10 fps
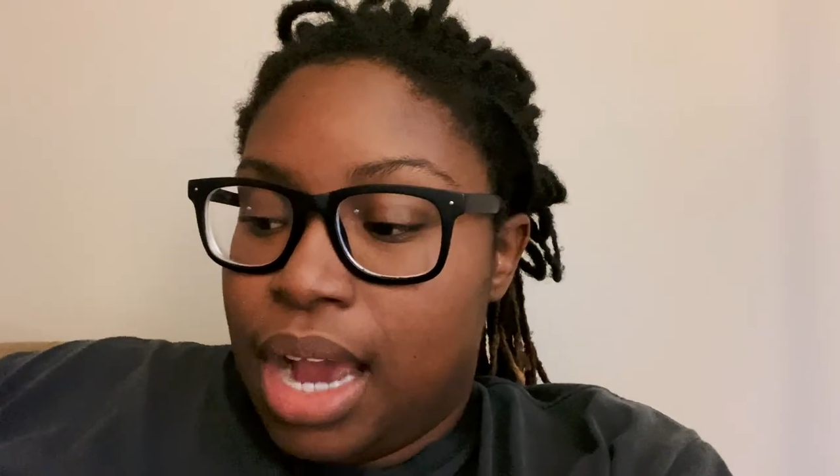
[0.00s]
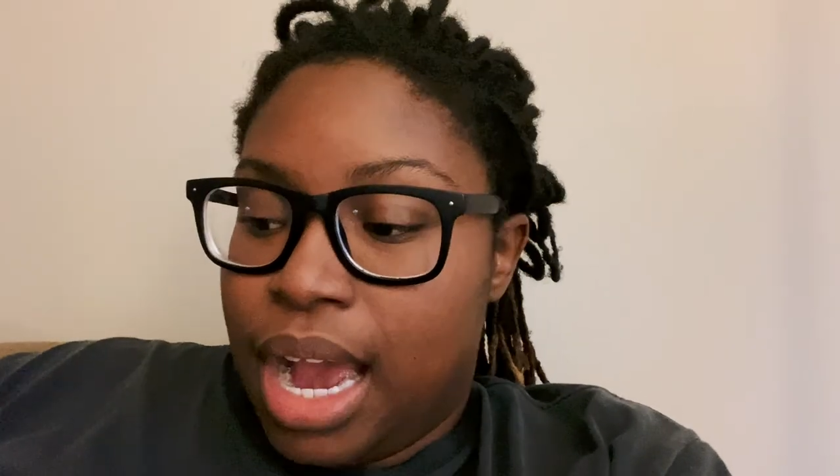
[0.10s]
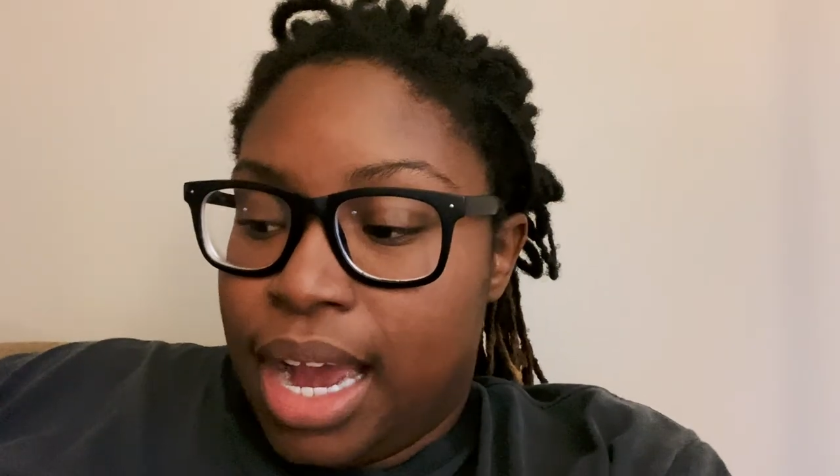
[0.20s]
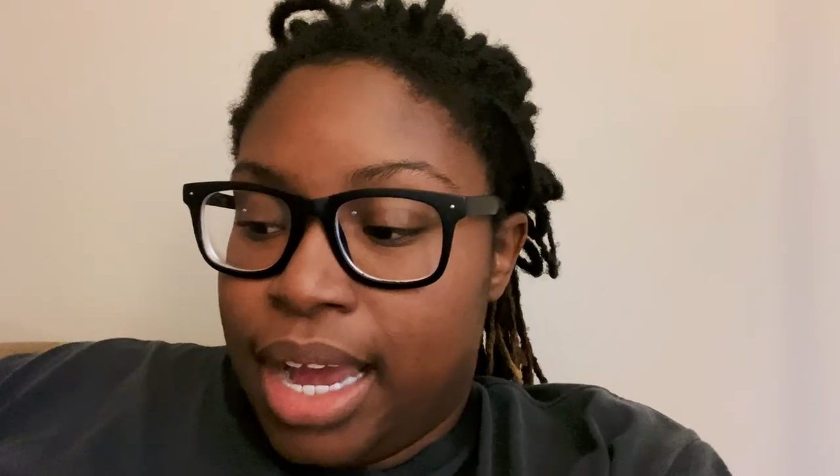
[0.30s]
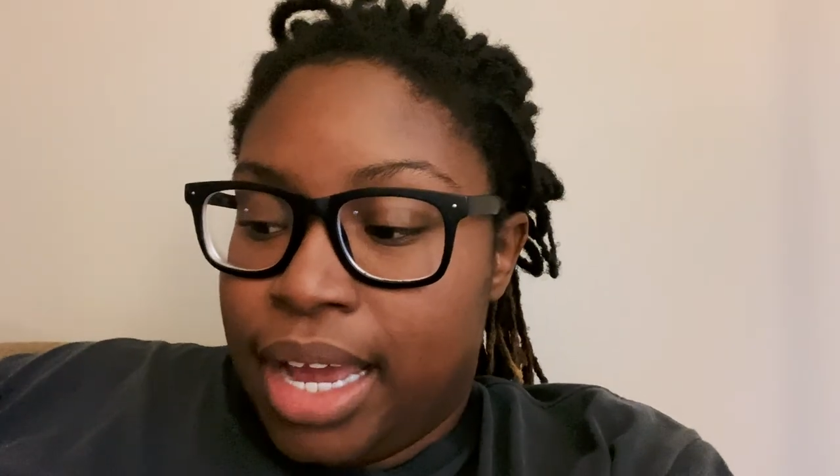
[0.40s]

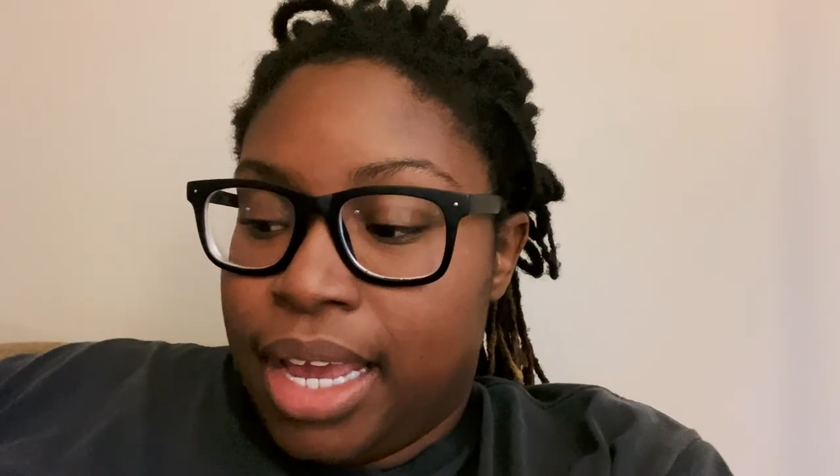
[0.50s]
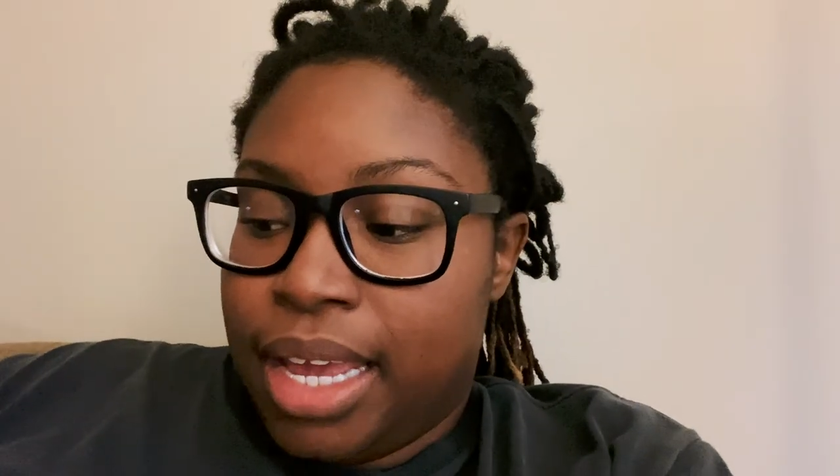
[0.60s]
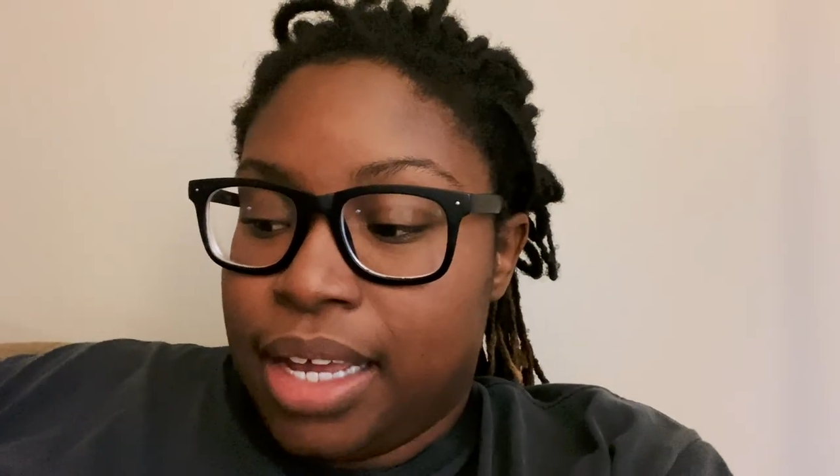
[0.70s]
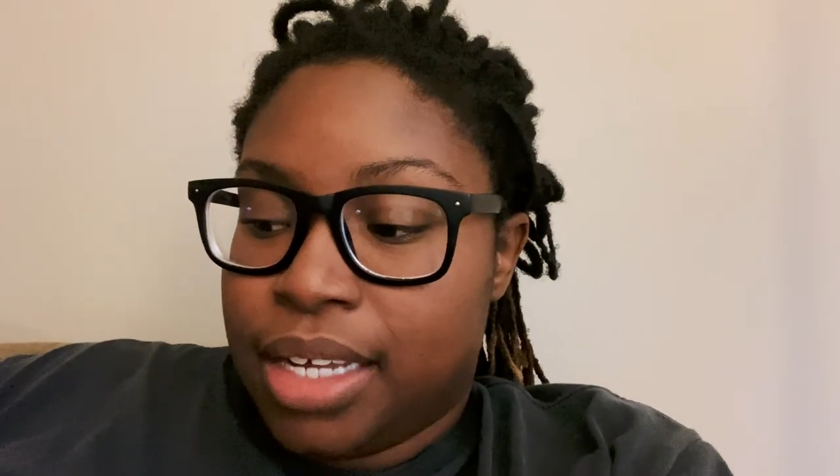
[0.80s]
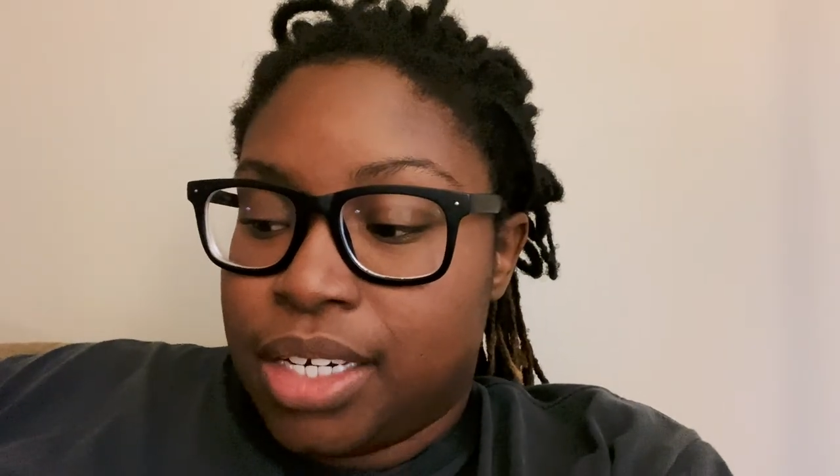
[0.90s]

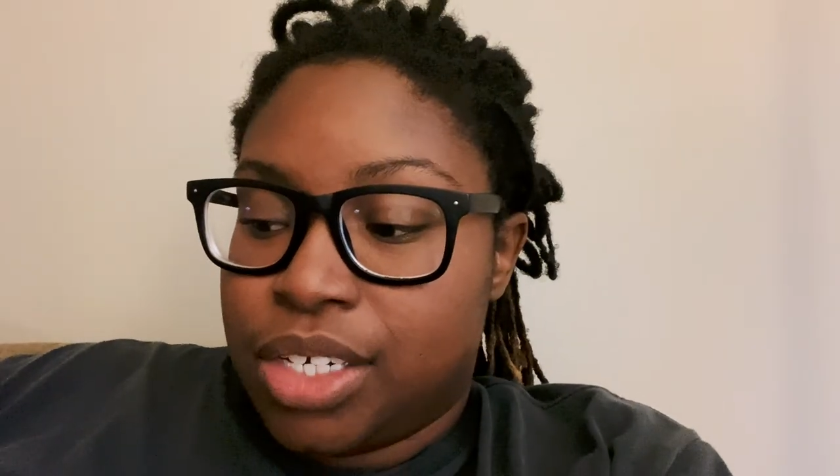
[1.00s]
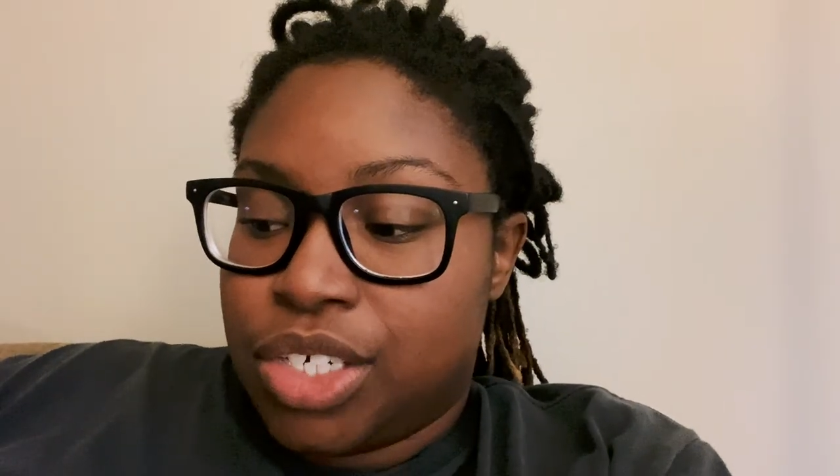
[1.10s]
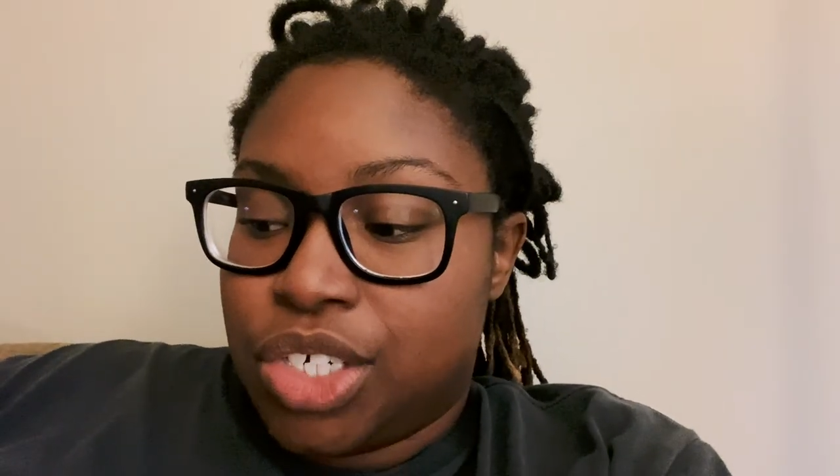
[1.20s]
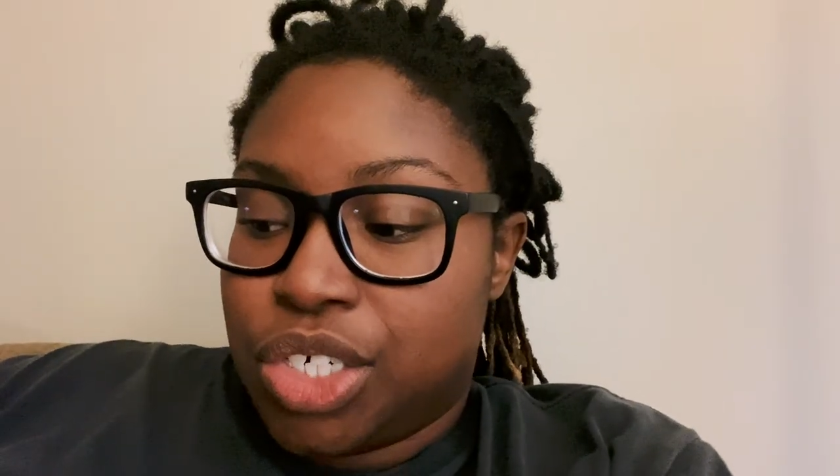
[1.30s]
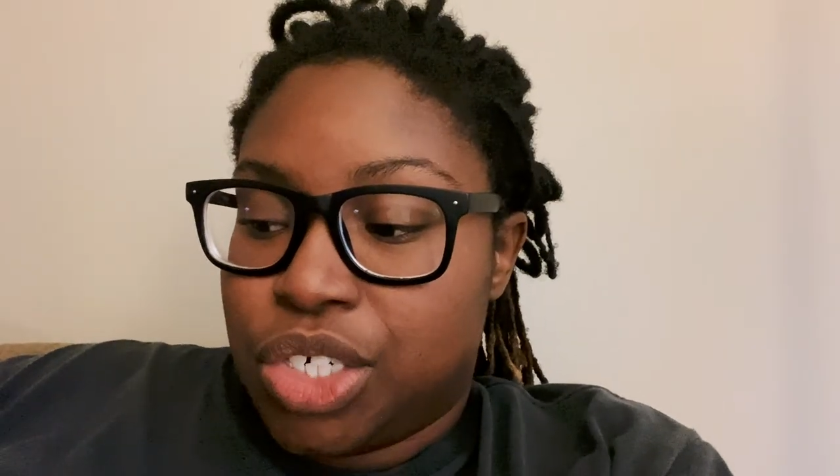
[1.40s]
I
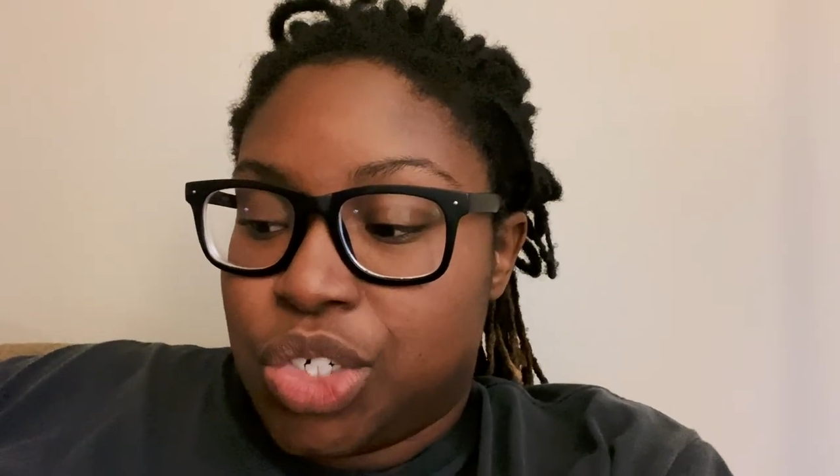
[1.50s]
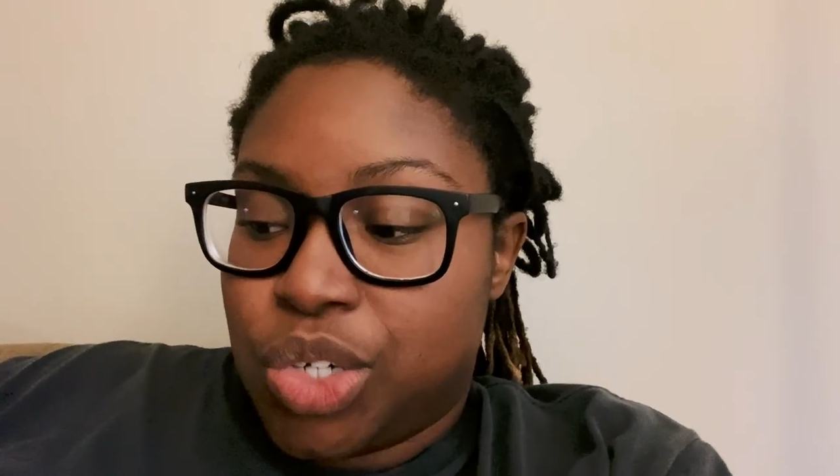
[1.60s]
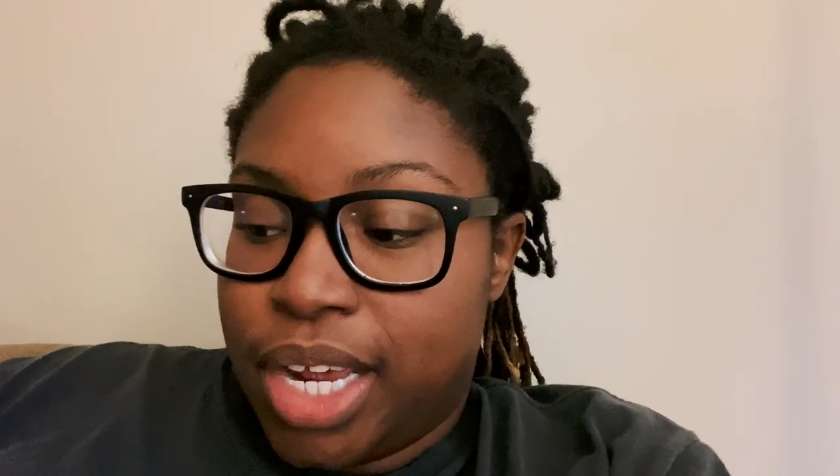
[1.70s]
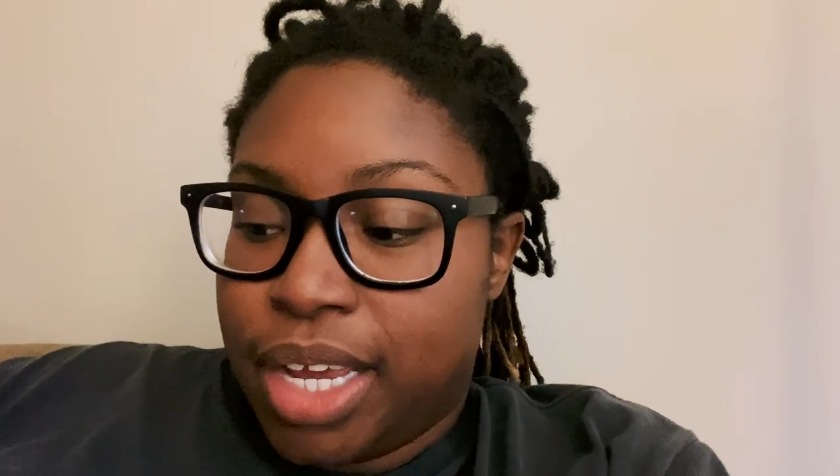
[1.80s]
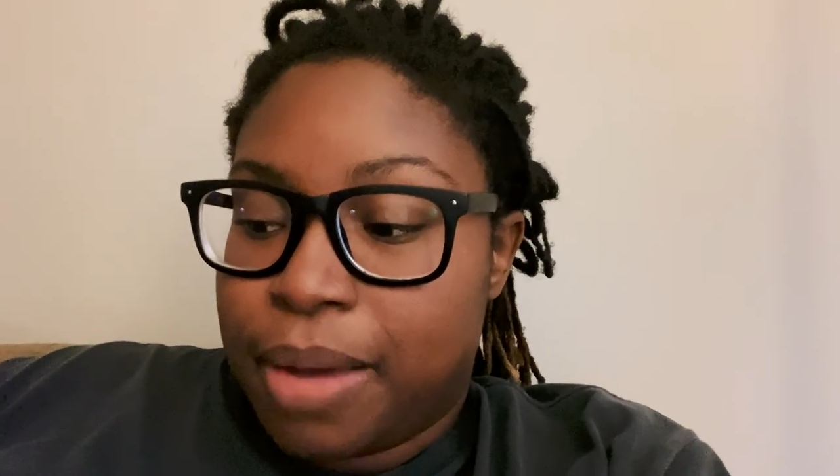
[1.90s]

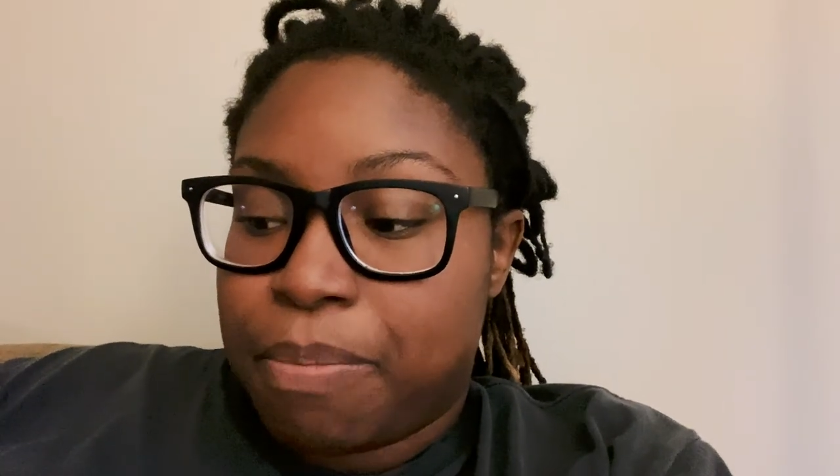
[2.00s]
drank